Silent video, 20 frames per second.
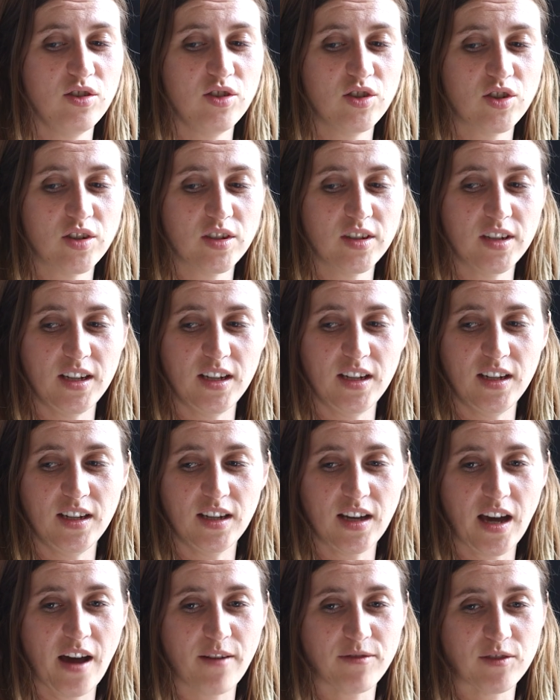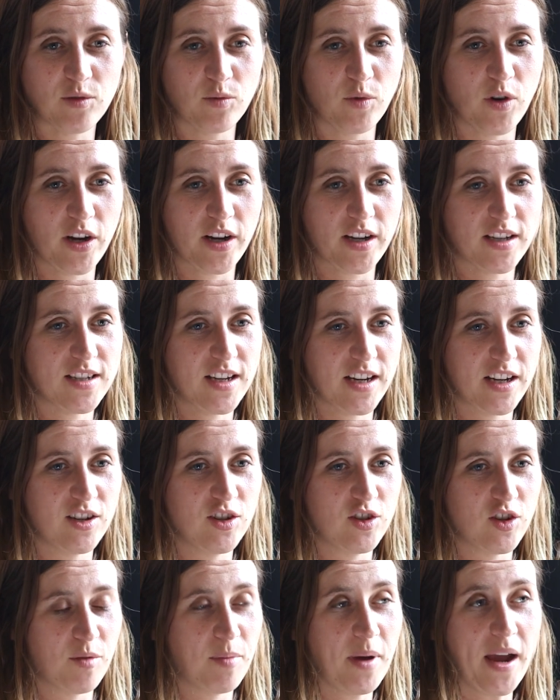And musos usually have to work a
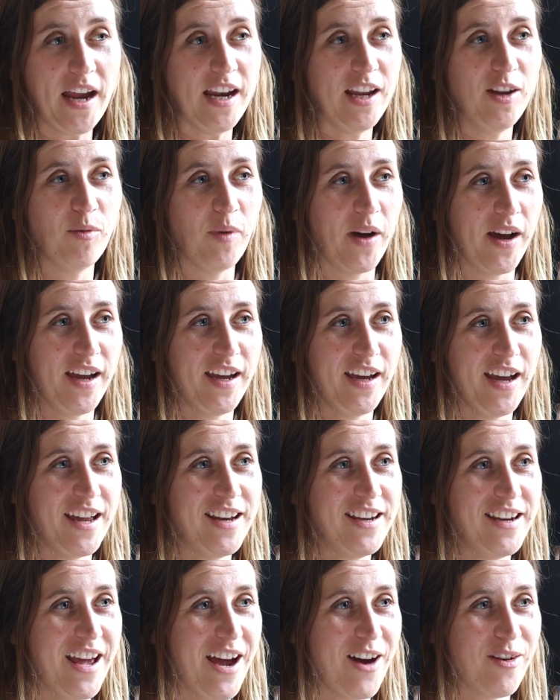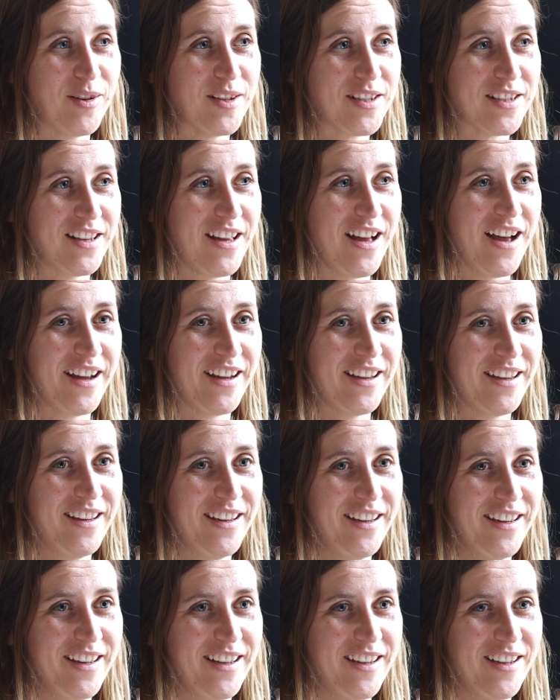second job anyway, and now it's like
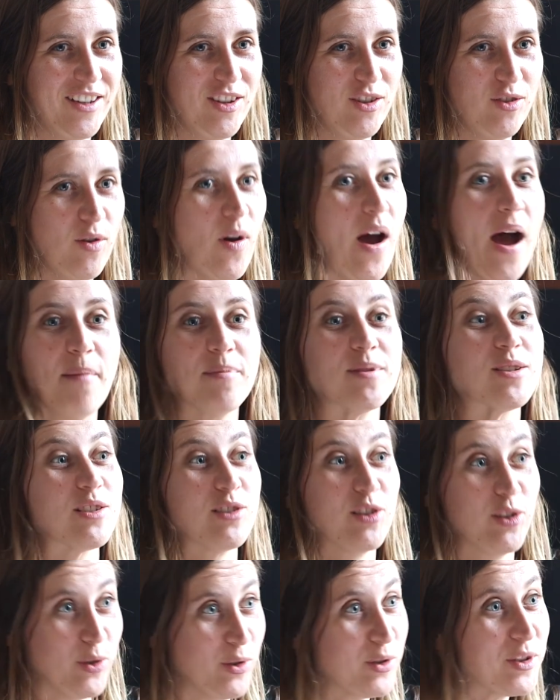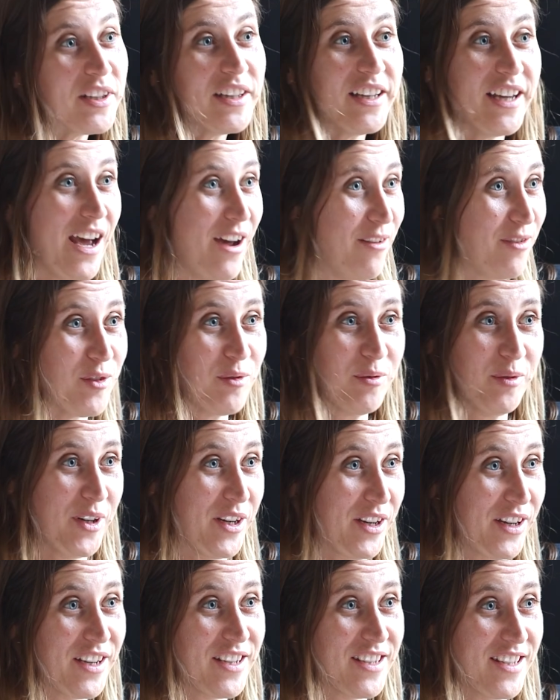you absolutely have to
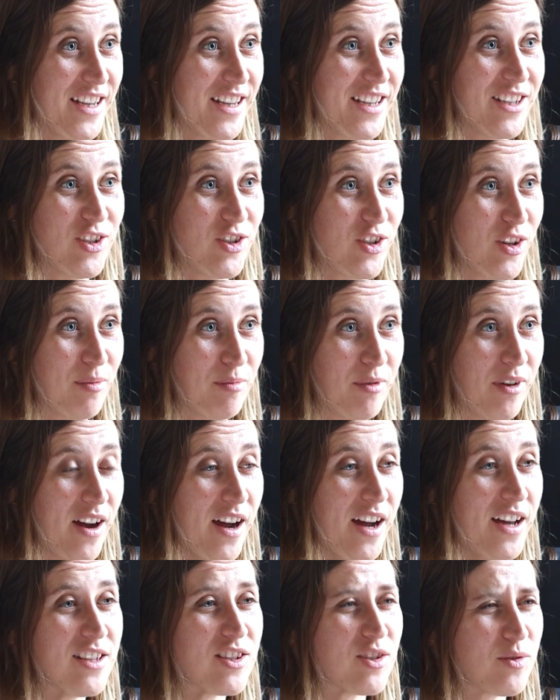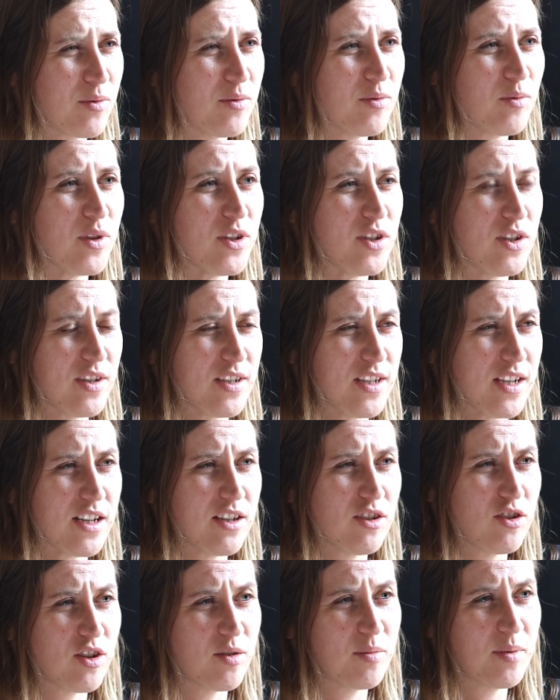work a second job, right? So what's your
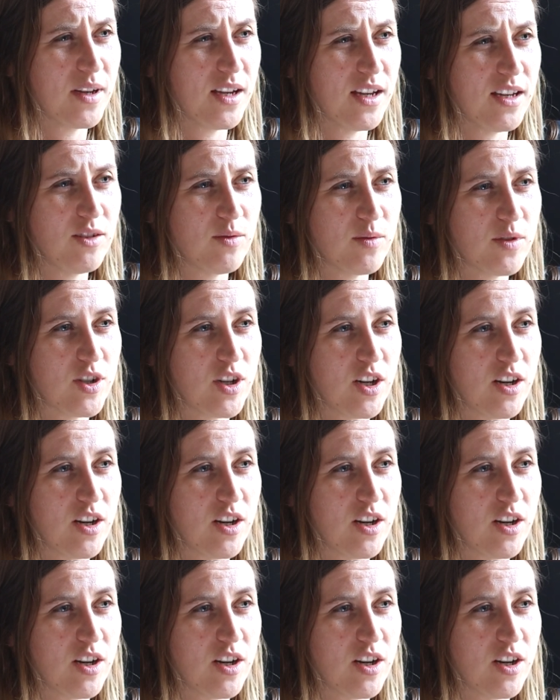second job again? Do you want to